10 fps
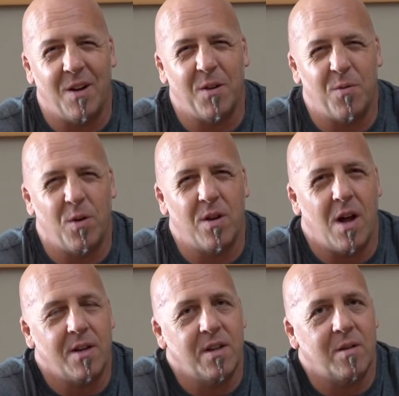I was real
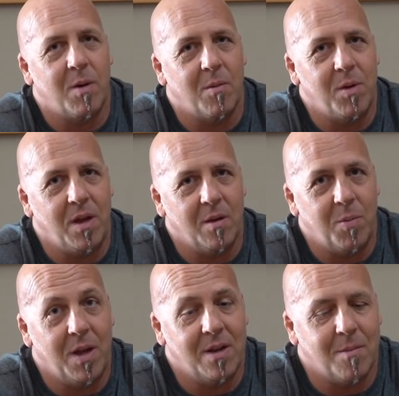cautious about being a
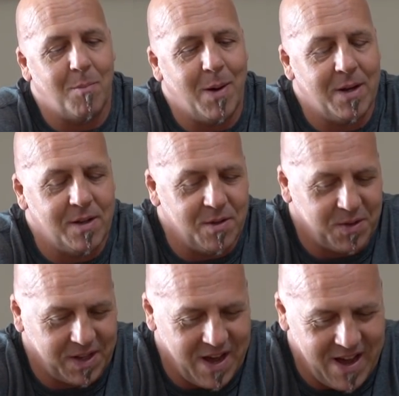pain in the butt to
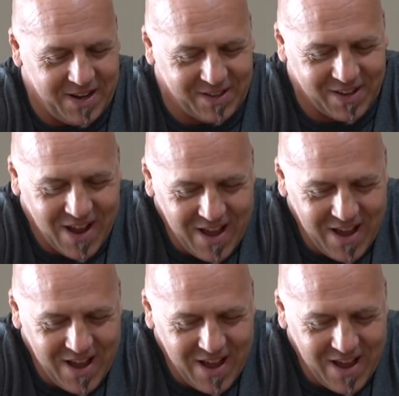those guys.